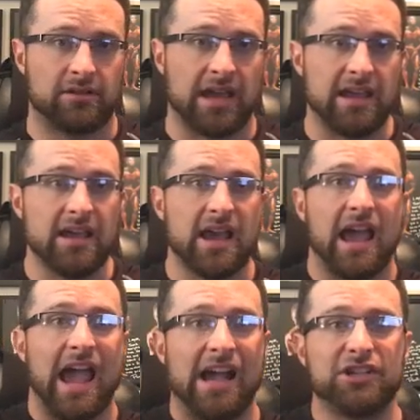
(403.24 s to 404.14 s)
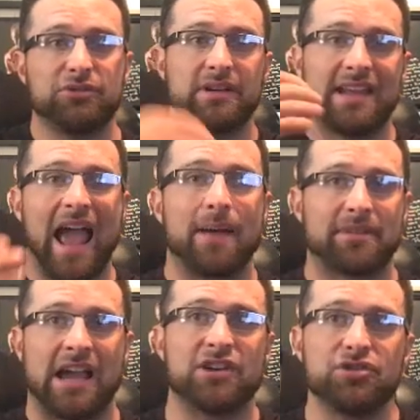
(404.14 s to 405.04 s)
okay? As you
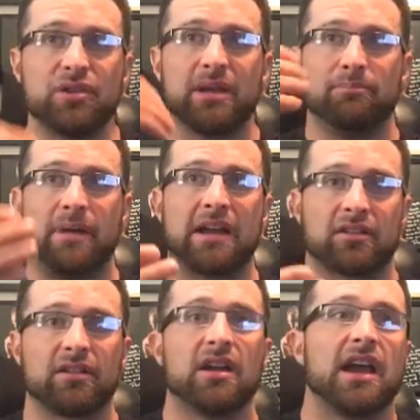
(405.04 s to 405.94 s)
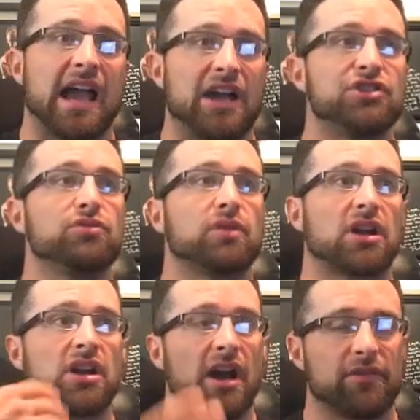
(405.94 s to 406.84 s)
adapt, as you get better, as you
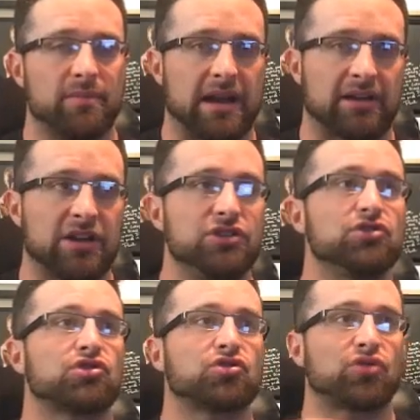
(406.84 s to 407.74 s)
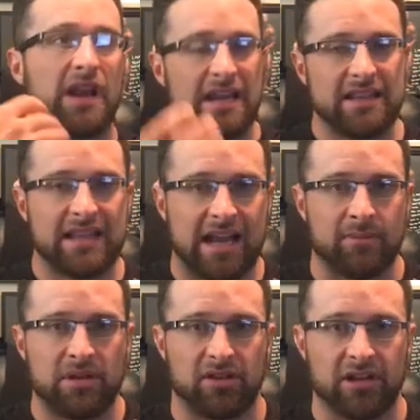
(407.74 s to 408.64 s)
recover better, as you train that
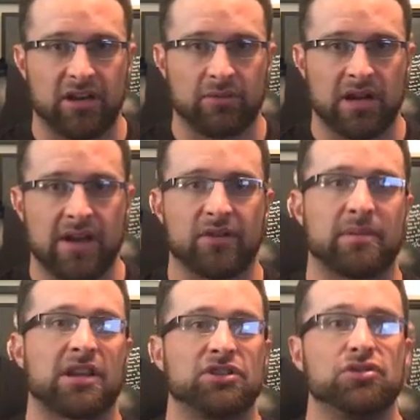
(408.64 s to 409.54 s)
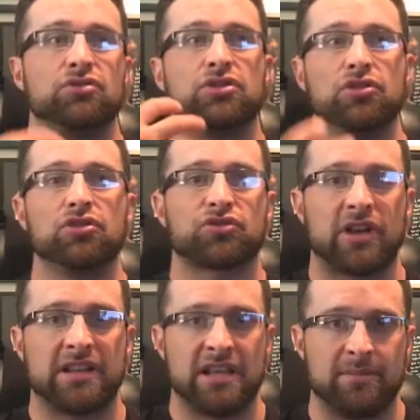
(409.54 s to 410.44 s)
ability to recover, because you do
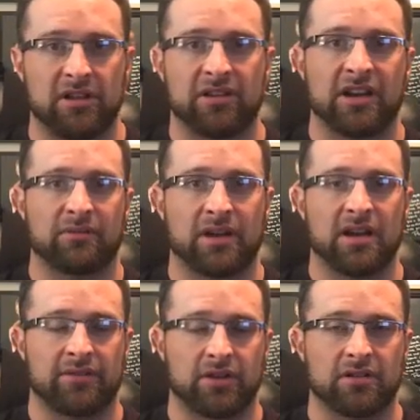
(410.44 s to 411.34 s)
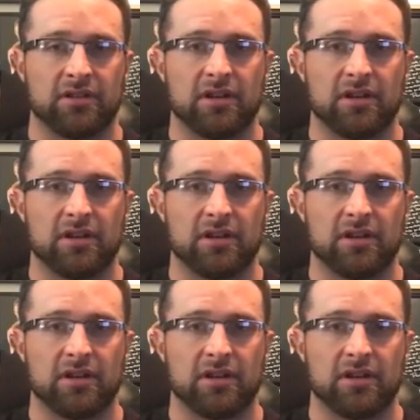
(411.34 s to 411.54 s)
train the ability to recover.